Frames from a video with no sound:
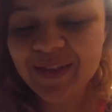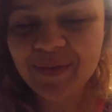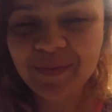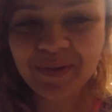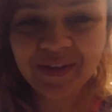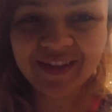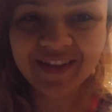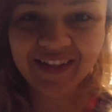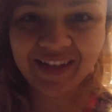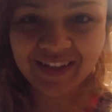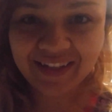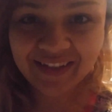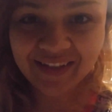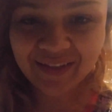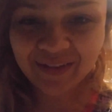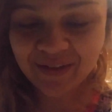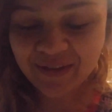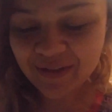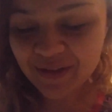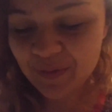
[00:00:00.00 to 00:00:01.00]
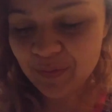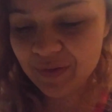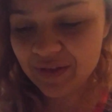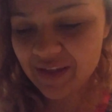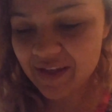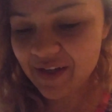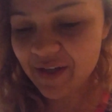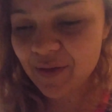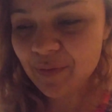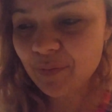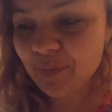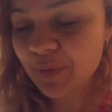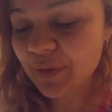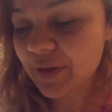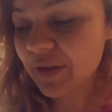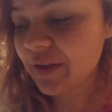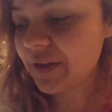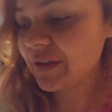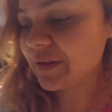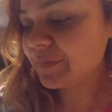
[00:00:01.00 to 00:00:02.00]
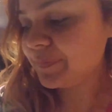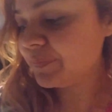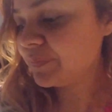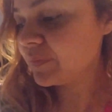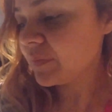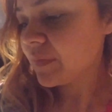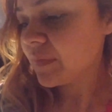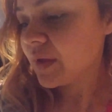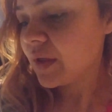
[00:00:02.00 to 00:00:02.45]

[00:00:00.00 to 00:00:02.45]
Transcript: I'm excited to put that up. Um,